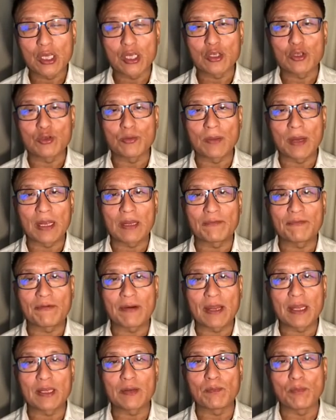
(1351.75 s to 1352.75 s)
you might
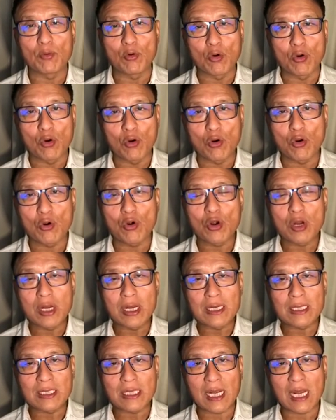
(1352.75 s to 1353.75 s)
find more
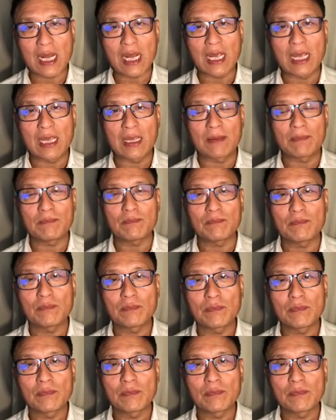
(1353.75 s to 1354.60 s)
time